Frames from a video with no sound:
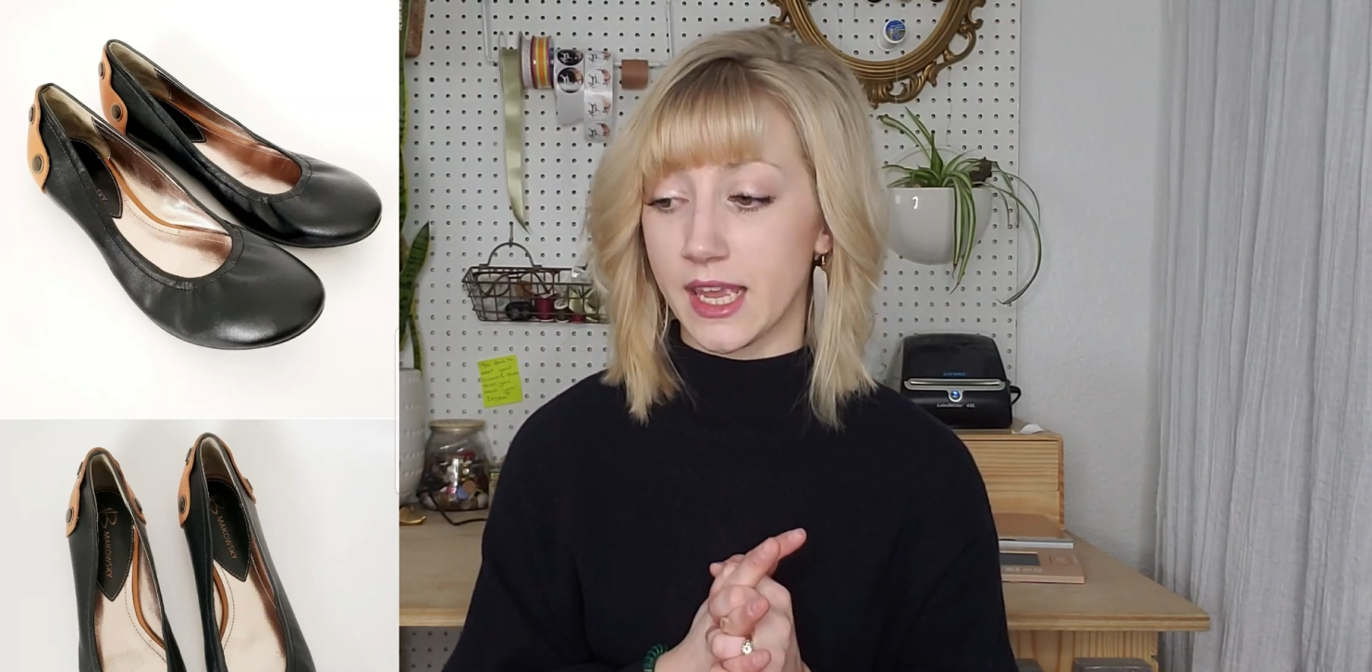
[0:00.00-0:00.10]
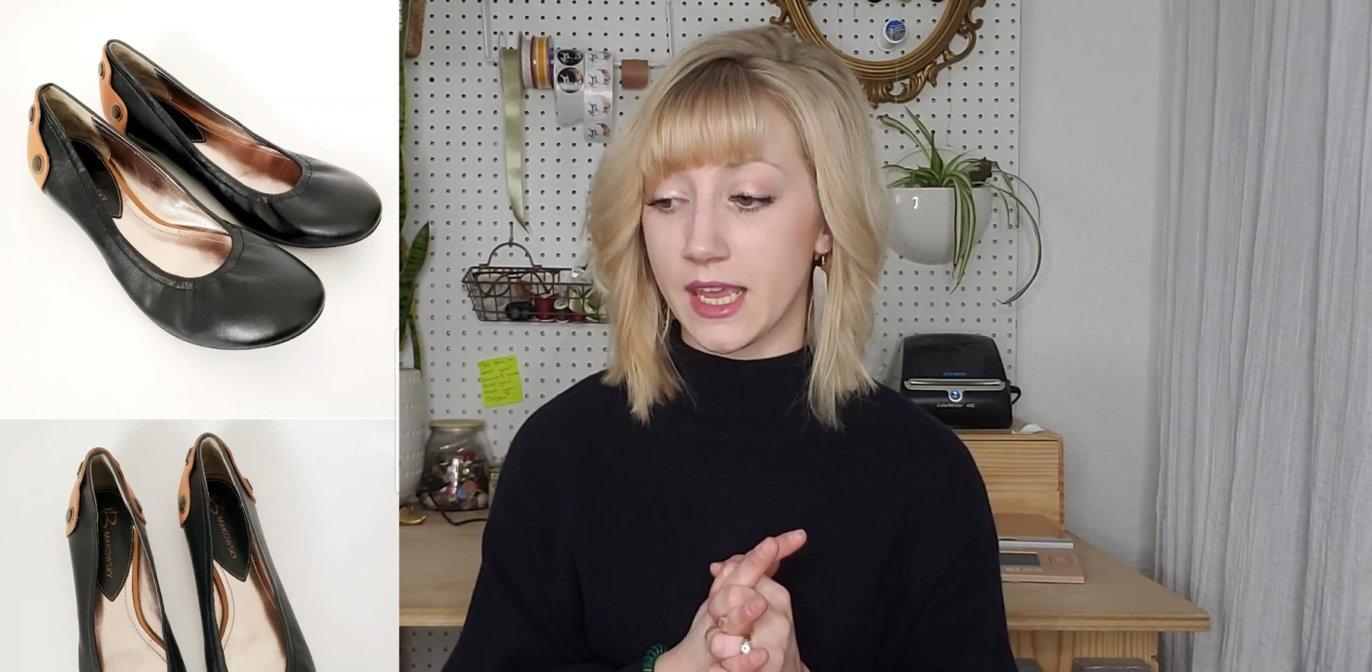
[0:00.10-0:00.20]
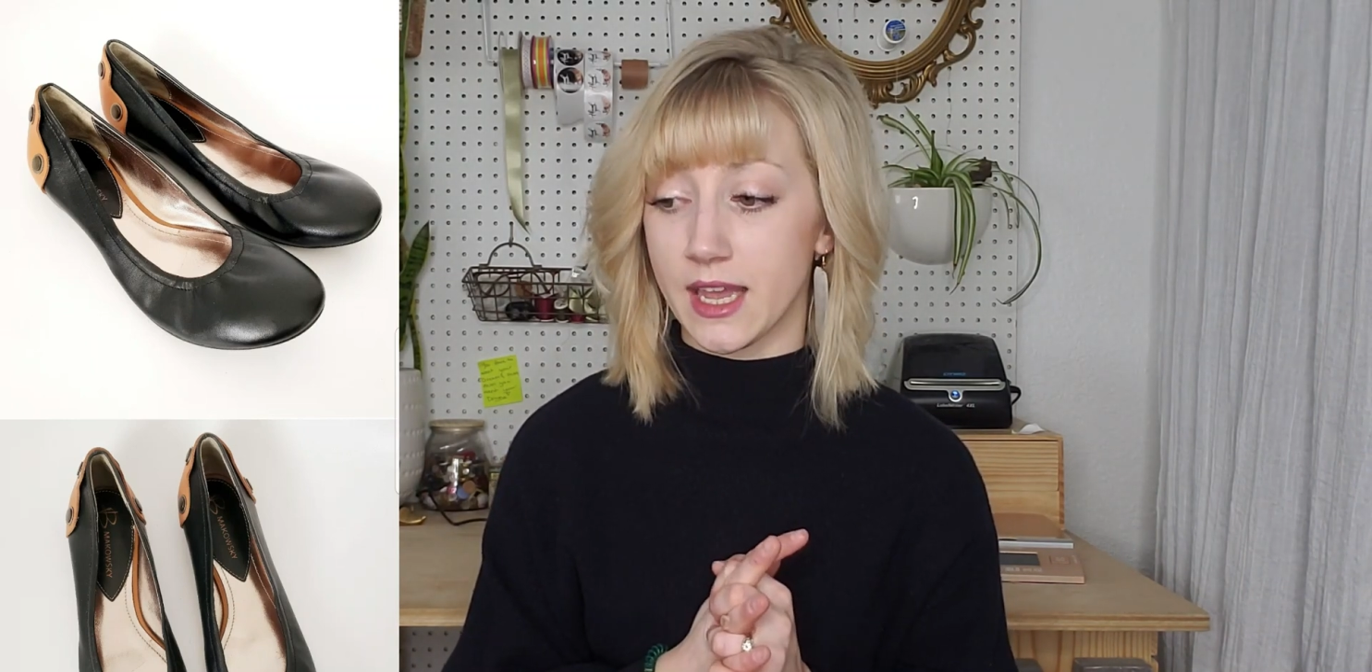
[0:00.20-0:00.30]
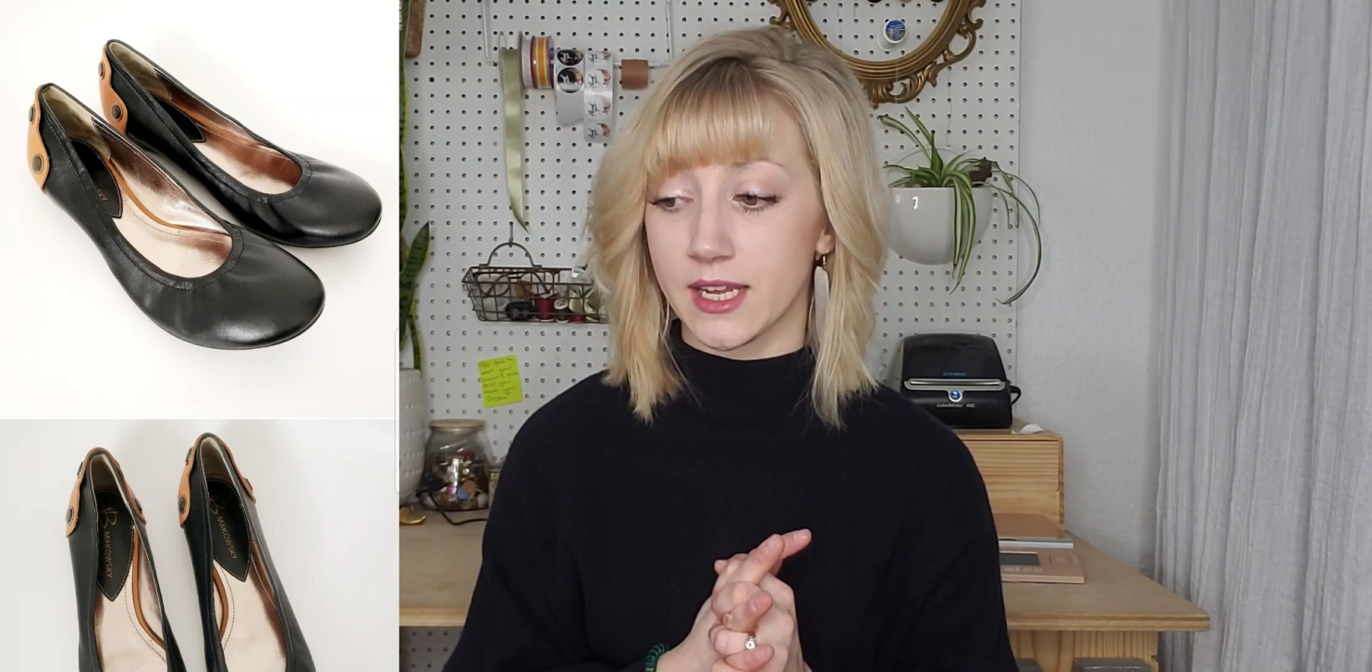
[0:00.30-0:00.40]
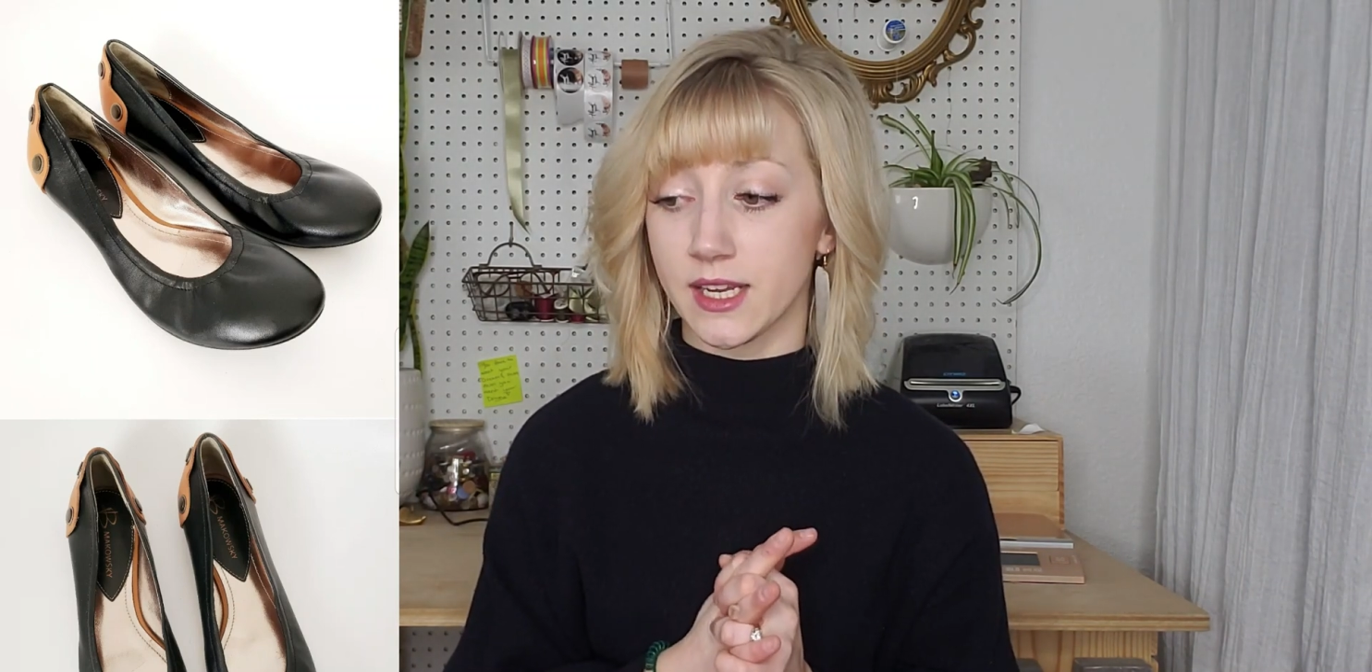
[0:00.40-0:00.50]

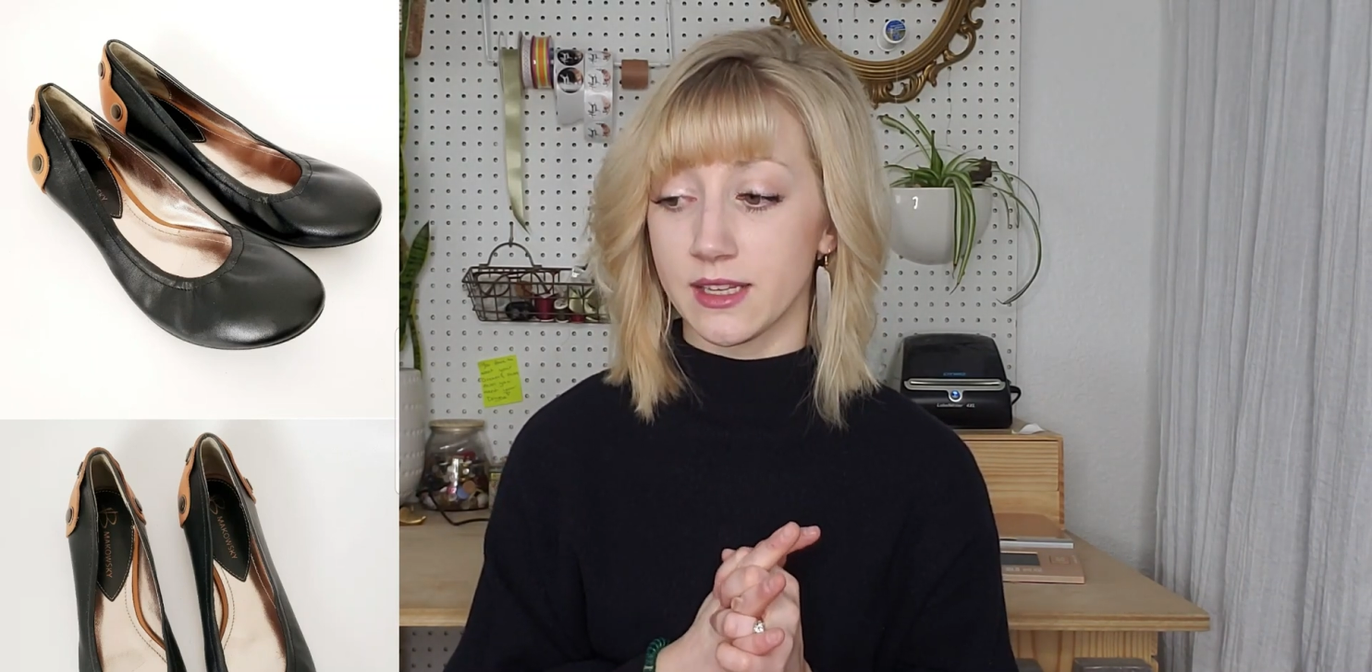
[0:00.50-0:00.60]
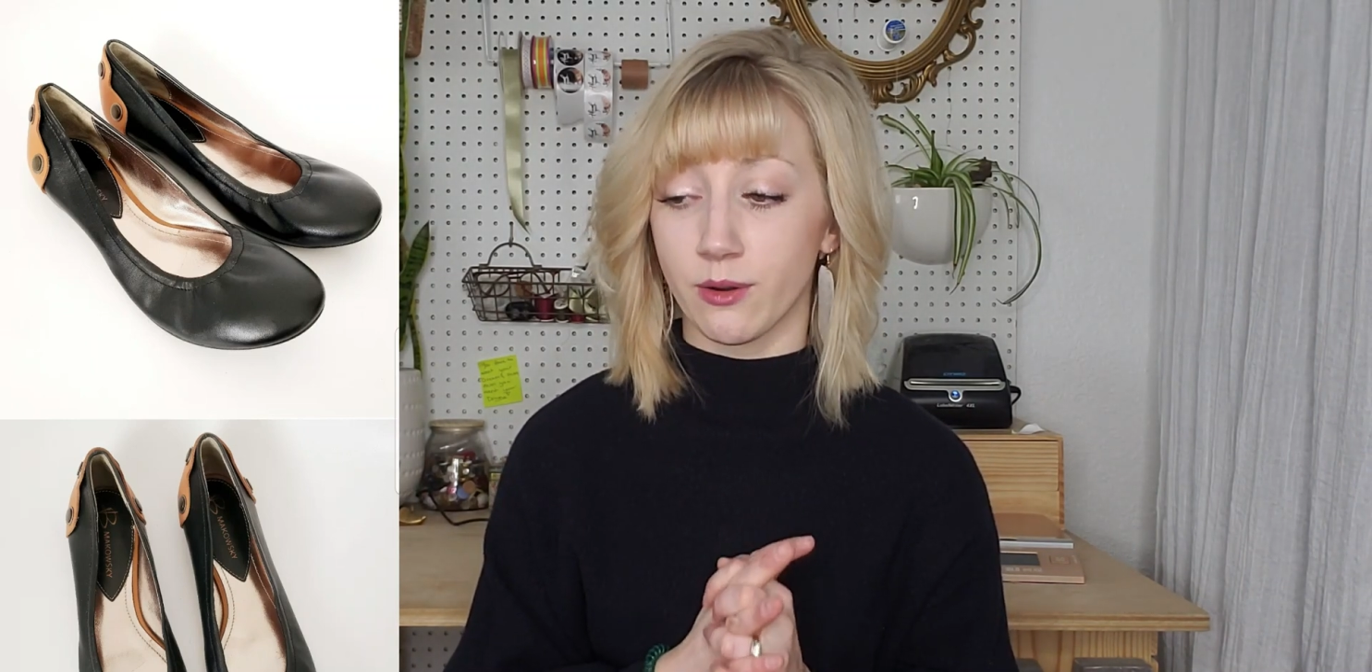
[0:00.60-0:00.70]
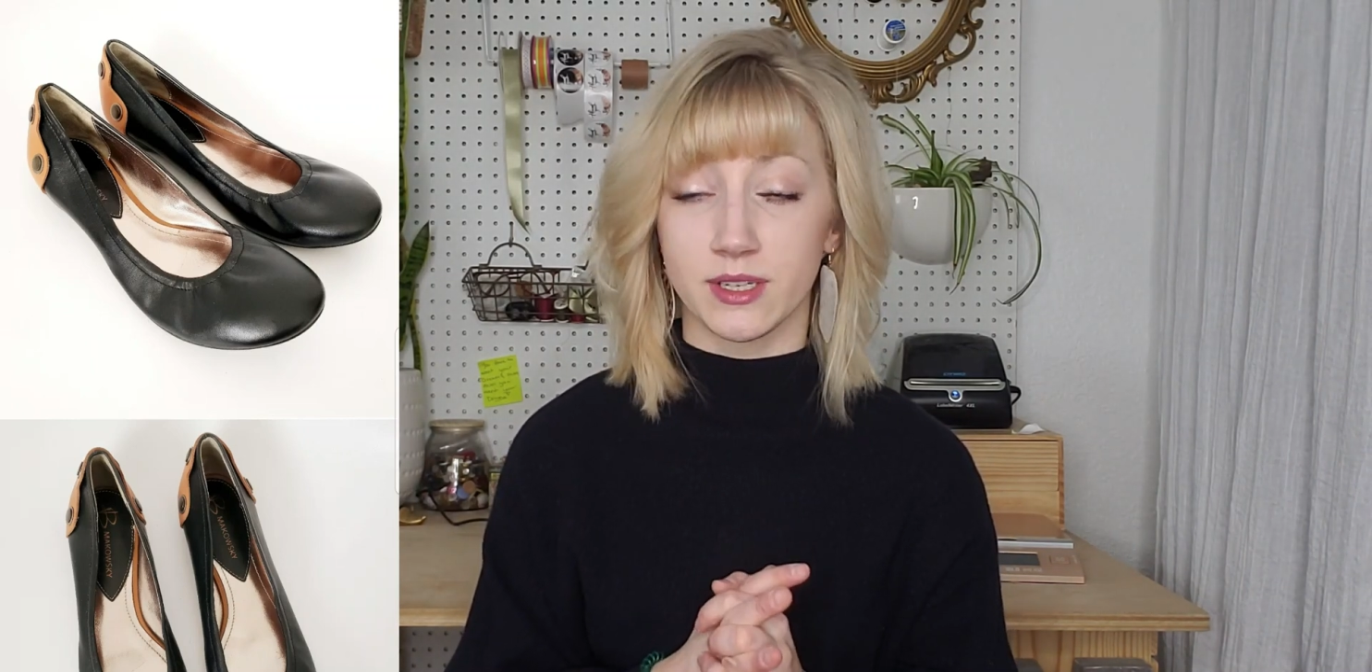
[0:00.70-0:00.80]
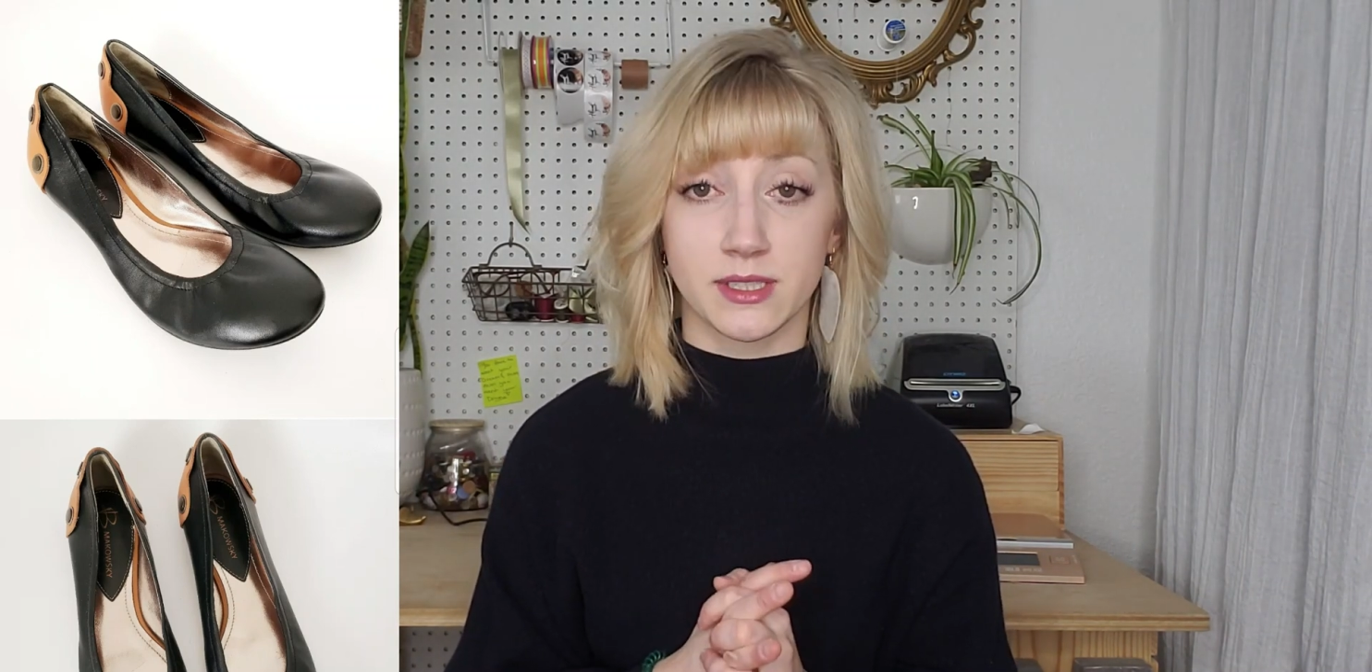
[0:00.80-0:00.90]
and they were a